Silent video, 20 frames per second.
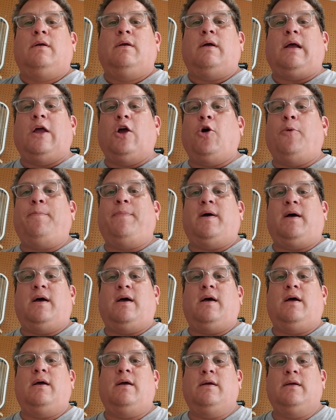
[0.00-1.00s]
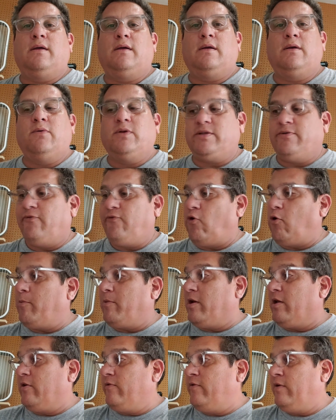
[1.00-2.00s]
I hope it was
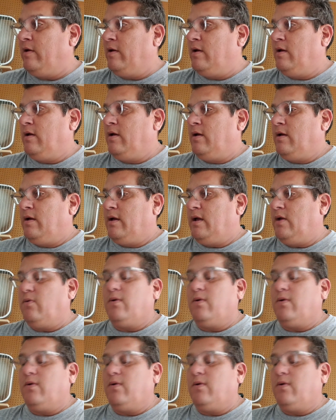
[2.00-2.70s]
informative. It